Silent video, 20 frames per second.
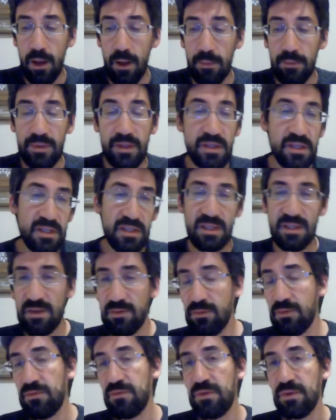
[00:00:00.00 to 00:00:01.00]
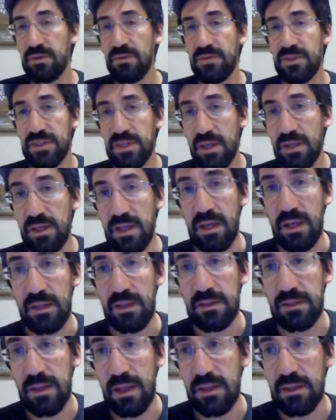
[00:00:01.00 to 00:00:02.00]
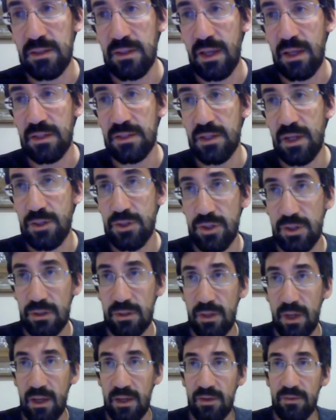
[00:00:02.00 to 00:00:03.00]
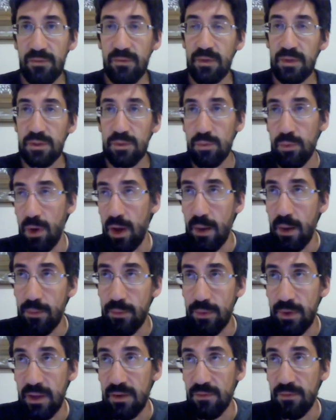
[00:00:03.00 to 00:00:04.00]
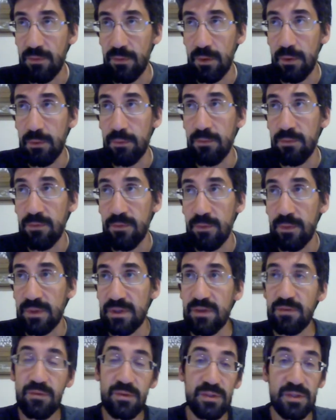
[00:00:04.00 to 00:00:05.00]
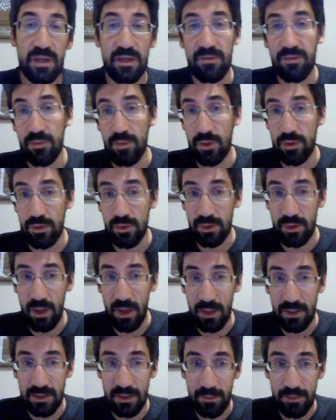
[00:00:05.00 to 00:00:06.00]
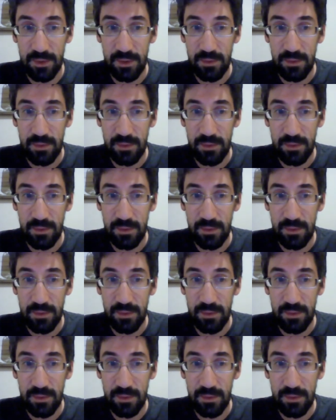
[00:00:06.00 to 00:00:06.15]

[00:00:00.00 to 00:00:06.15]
This is a different field of study, and as such, it kind of is operating from a different set of threshold concepts.